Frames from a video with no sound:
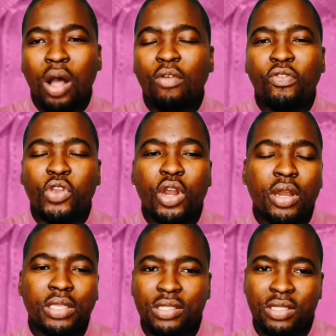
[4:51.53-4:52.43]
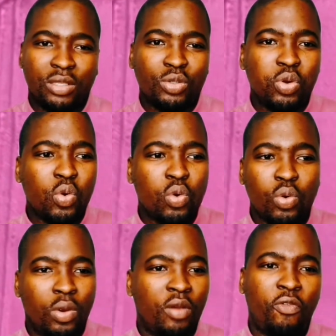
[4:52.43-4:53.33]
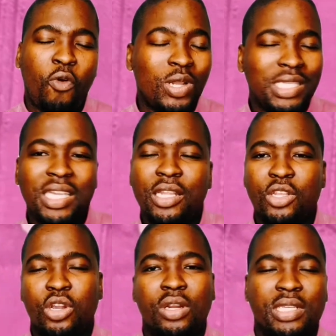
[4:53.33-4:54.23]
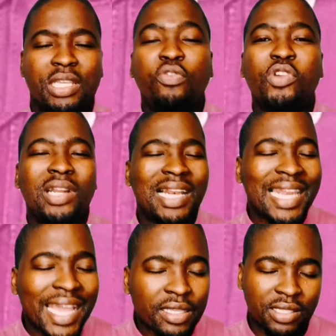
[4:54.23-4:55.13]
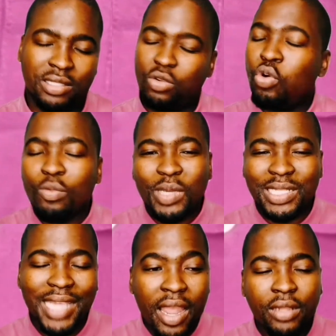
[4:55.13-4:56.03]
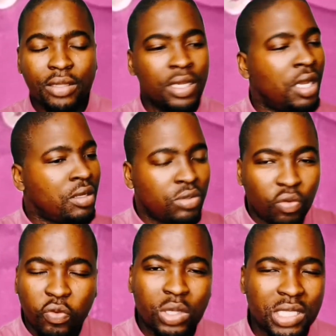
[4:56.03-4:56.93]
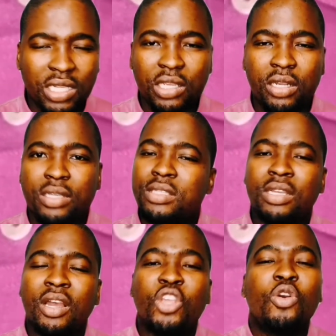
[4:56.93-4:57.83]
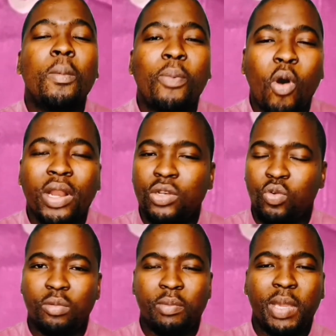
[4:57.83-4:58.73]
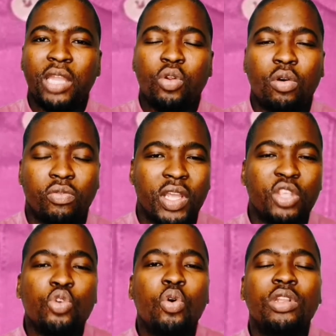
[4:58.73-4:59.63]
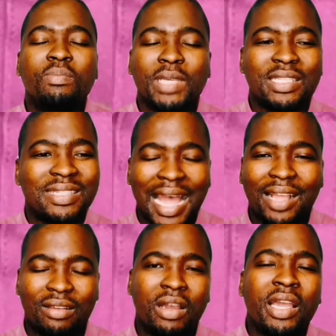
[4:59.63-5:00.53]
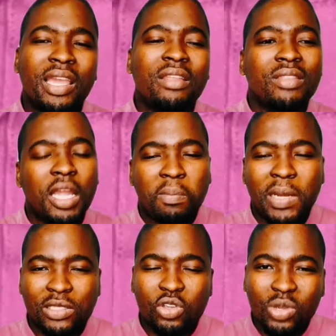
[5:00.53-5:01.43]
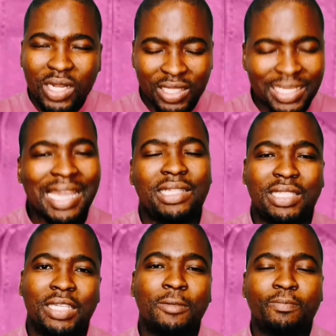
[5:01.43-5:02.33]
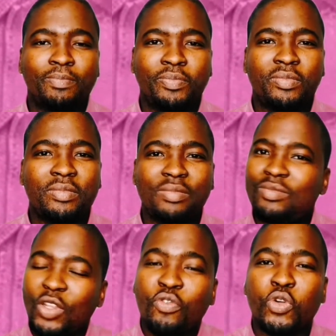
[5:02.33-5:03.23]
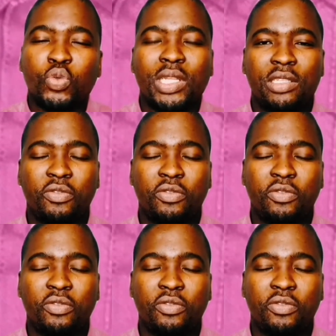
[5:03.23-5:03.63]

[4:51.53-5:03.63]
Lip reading: 12 years to 14 years, if not less, could be 10 to 14 years, your bond will be paid off and you won't be stuck in that particular debt for